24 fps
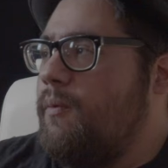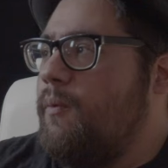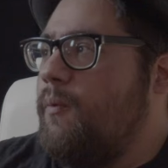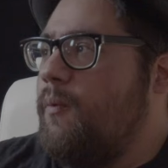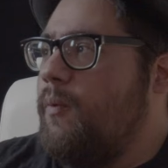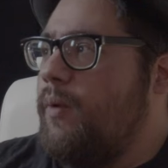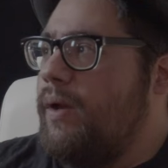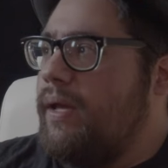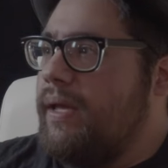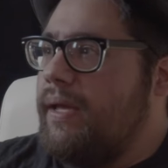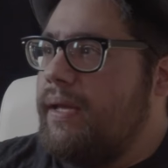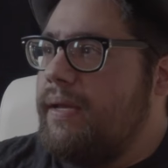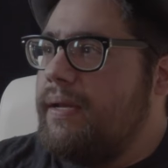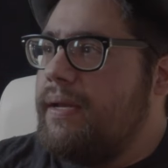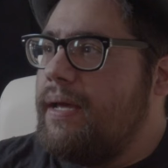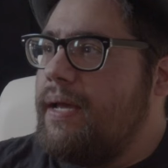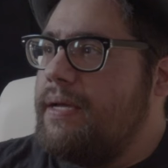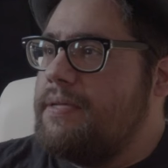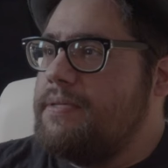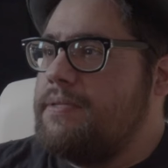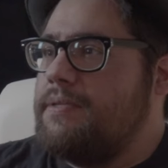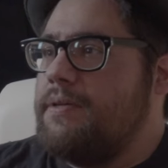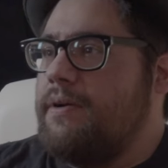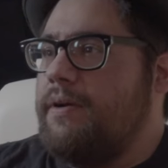When
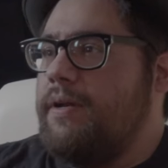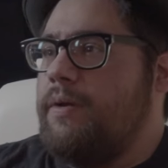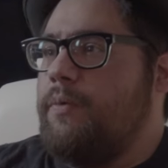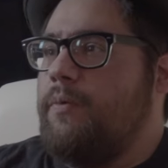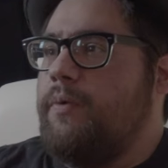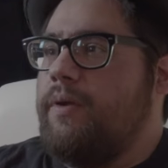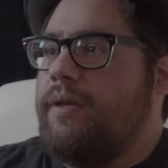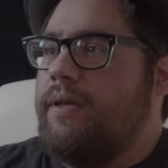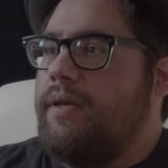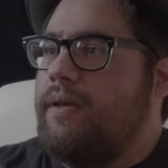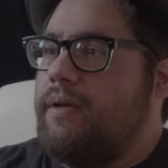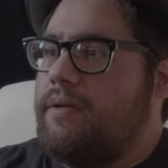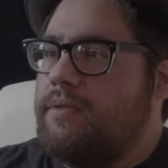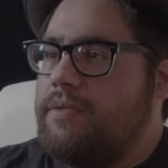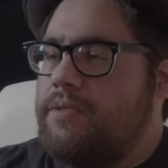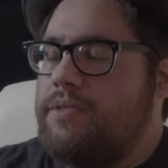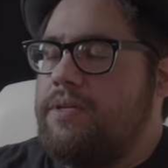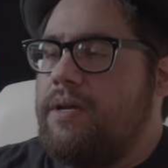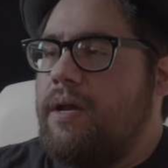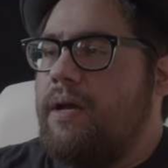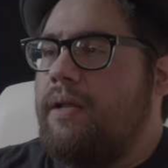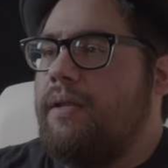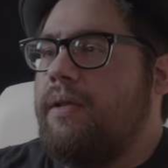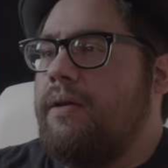I started working on
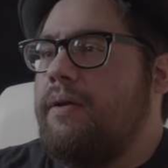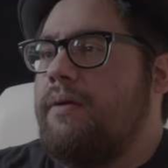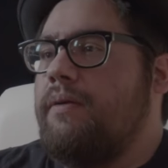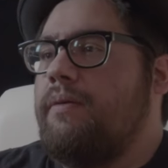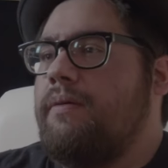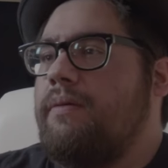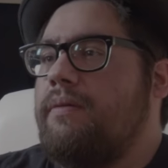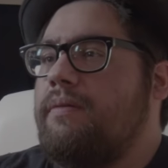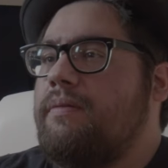Giallo,